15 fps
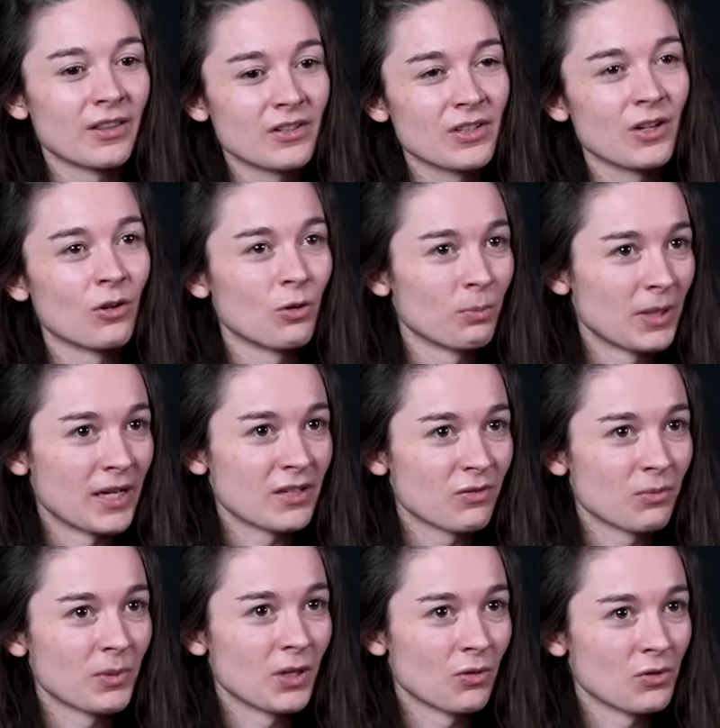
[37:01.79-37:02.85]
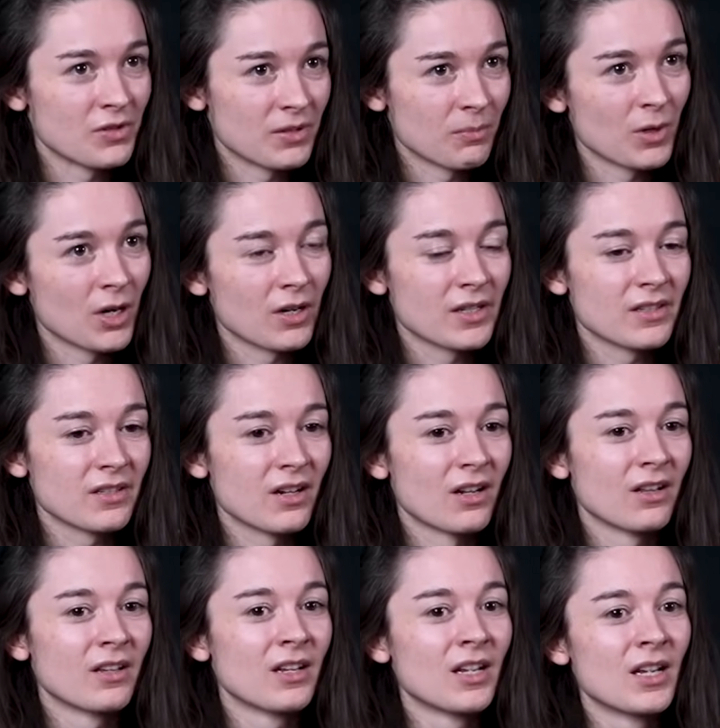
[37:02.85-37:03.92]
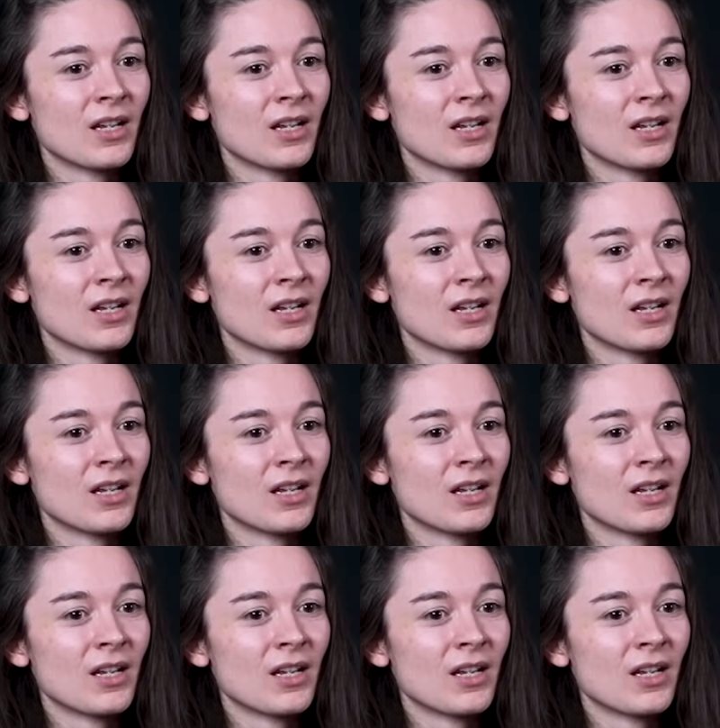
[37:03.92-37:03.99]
the so-called blasphemy laws in Pakistan.